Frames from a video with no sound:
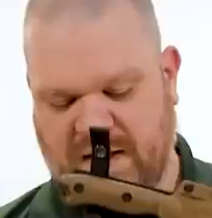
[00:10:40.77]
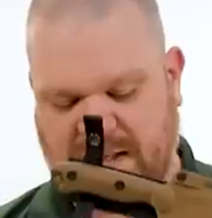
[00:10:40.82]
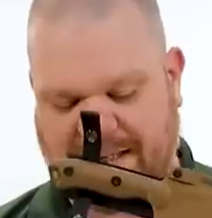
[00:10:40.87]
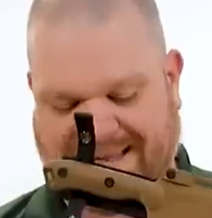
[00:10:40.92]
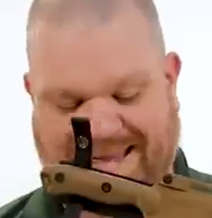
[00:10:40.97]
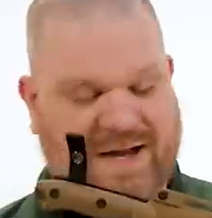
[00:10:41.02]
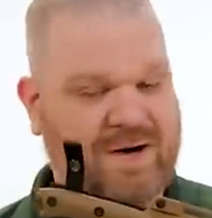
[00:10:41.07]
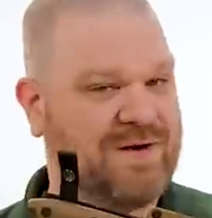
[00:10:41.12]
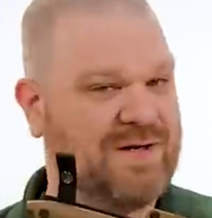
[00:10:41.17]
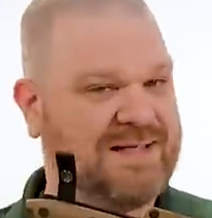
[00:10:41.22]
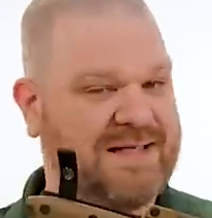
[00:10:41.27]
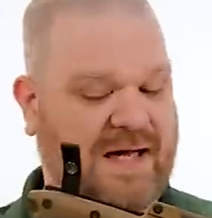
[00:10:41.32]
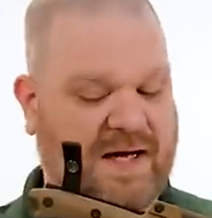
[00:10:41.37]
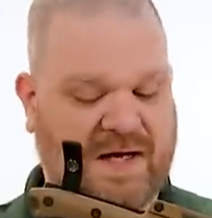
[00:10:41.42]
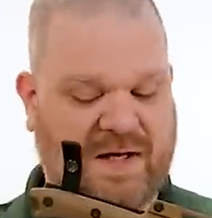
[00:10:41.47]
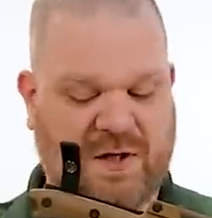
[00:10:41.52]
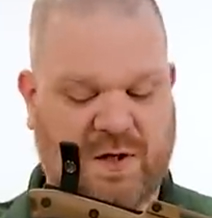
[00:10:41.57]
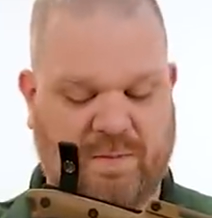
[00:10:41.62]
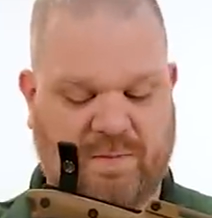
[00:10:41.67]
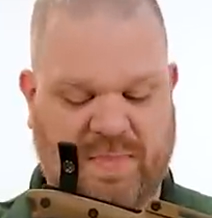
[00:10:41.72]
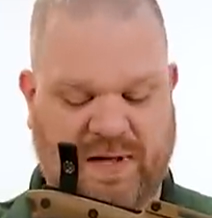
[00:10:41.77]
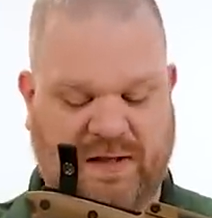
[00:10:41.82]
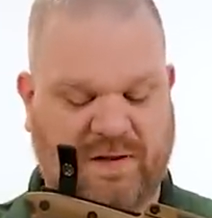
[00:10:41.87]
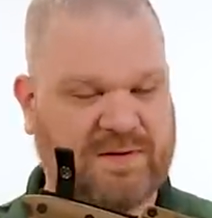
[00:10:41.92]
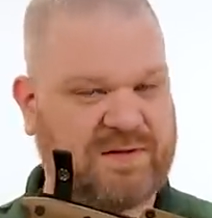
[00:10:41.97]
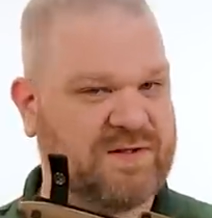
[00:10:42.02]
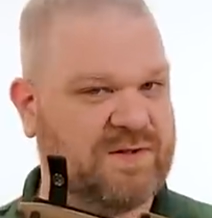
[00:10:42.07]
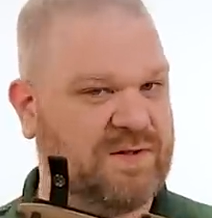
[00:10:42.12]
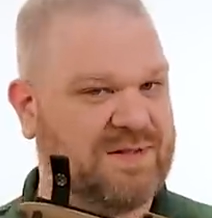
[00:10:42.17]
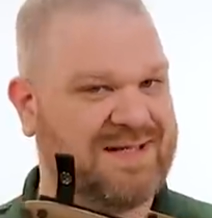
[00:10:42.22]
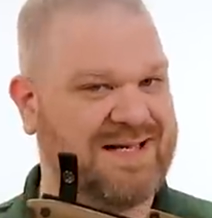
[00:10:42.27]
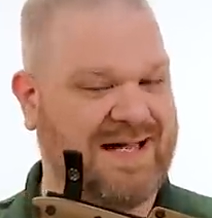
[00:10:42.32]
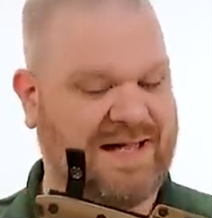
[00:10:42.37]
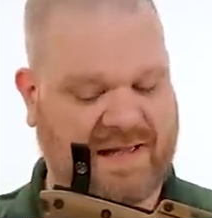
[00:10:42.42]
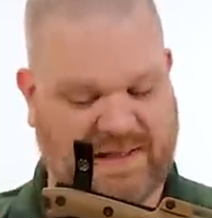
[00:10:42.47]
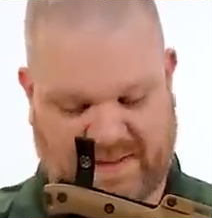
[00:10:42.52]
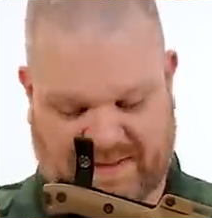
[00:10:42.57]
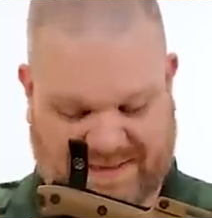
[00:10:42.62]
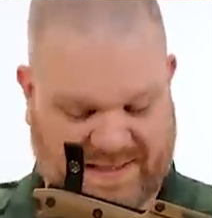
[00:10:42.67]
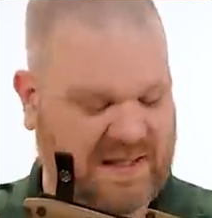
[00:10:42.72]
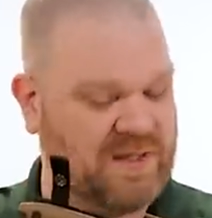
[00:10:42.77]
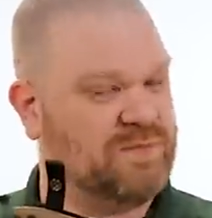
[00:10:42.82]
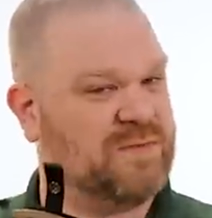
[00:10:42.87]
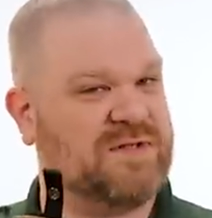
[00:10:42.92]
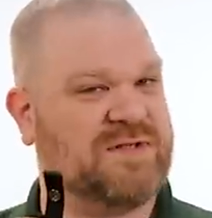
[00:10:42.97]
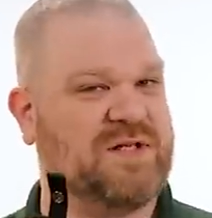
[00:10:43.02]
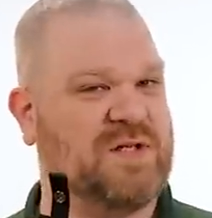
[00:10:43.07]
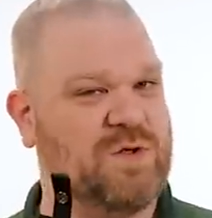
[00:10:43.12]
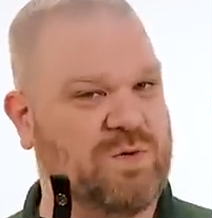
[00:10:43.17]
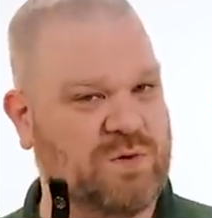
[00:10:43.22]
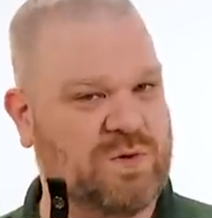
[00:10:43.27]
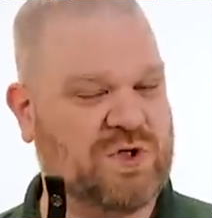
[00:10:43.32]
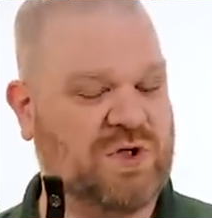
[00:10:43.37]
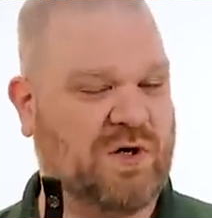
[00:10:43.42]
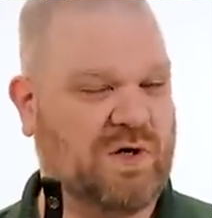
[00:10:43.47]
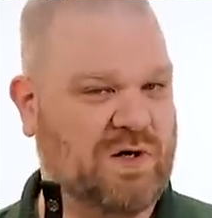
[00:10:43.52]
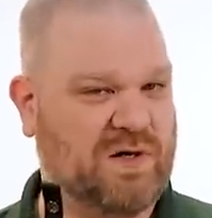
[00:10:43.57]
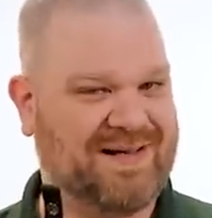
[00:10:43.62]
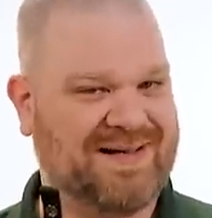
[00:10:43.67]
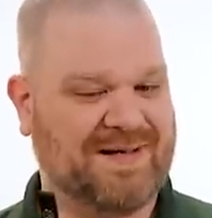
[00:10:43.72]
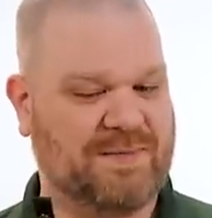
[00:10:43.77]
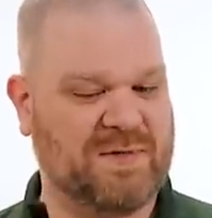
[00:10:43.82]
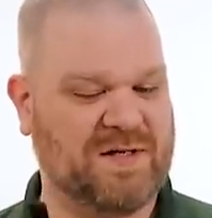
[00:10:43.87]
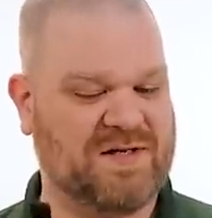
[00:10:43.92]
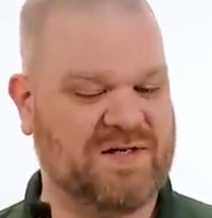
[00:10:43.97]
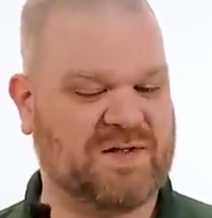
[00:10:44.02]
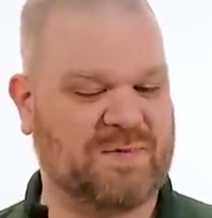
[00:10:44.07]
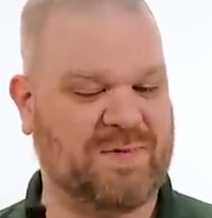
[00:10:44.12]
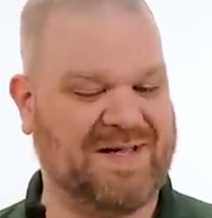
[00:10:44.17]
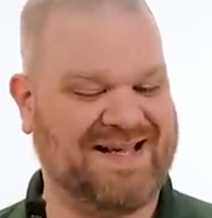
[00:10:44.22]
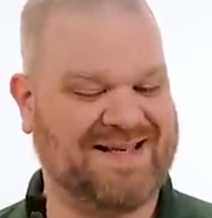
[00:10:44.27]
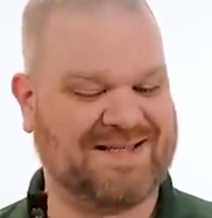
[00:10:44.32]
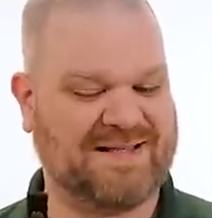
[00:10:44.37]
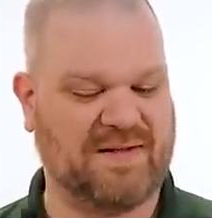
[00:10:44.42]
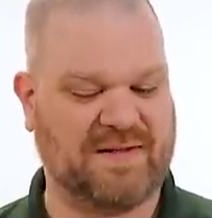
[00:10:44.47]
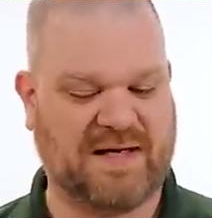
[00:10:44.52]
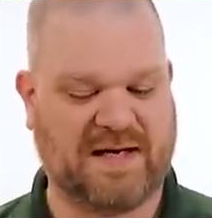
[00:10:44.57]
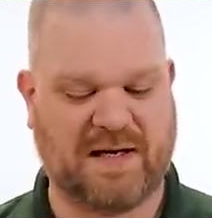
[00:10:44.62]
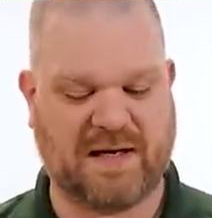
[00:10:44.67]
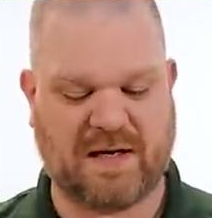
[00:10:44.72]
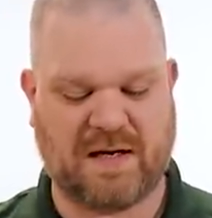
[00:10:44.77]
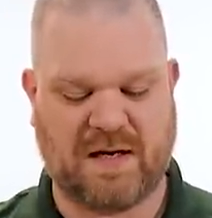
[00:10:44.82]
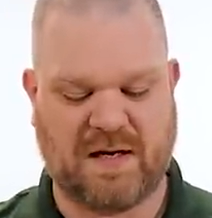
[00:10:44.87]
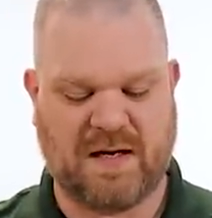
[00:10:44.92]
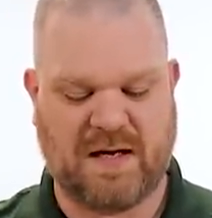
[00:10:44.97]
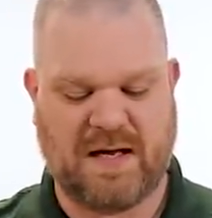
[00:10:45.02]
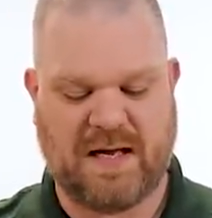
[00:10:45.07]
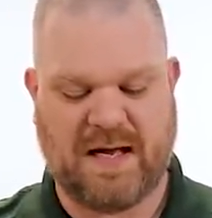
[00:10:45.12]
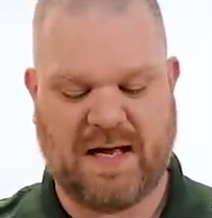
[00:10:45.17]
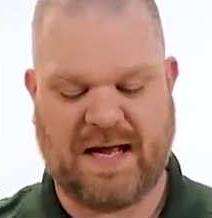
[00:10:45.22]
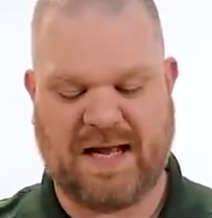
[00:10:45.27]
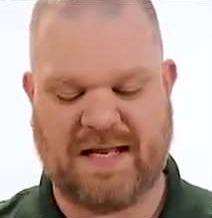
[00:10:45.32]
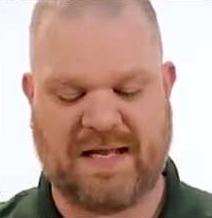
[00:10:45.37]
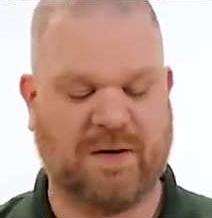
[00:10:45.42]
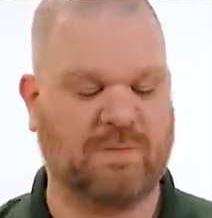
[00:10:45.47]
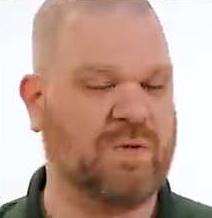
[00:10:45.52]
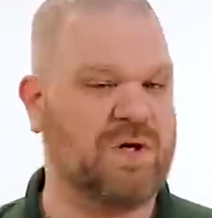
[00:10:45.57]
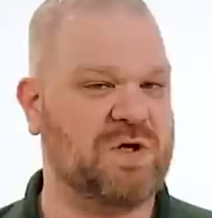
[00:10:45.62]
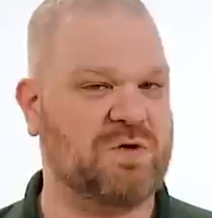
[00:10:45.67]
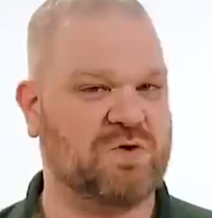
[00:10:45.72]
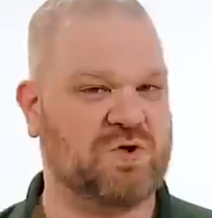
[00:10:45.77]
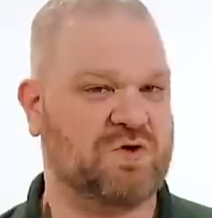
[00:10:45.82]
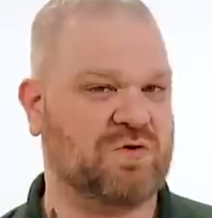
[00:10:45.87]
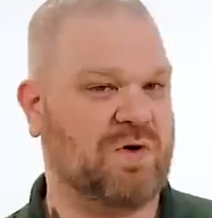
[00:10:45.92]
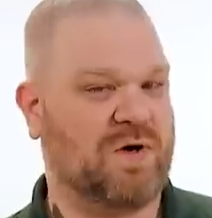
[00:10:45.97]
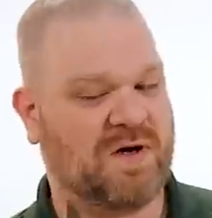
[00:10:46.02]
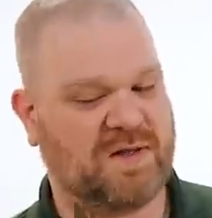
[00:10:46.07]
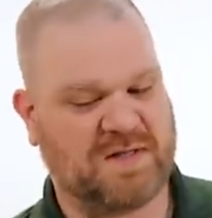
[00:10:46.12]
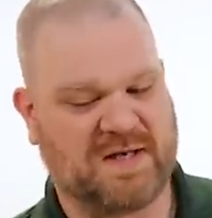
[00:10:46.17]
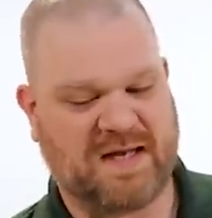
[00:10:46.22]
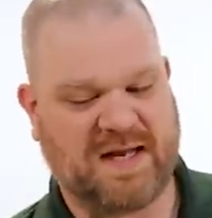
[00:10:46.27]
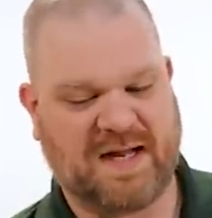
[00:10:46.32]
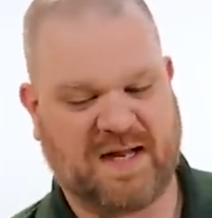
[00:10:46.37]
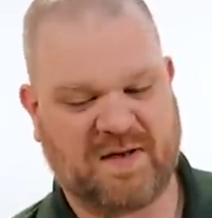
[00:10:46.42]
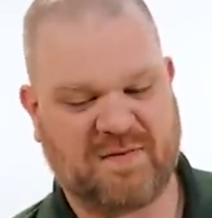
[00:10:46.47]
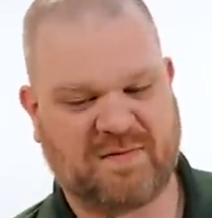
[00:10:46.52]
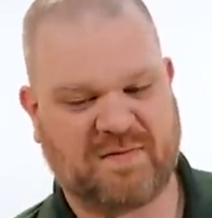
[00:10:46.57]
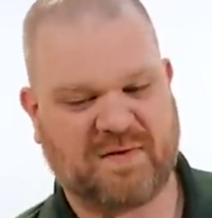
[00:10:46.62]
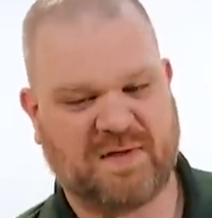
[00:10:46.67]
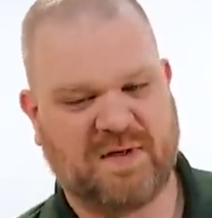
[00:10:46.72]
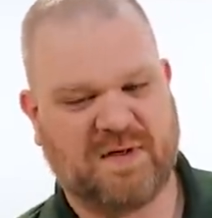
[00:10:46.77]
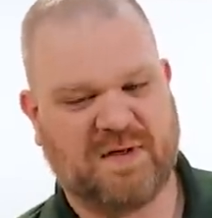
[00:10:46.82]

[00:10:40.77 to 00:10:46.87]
It carries on your belt, so it's not gonna take up this huge honking bit of space there. And then when you draw the knife,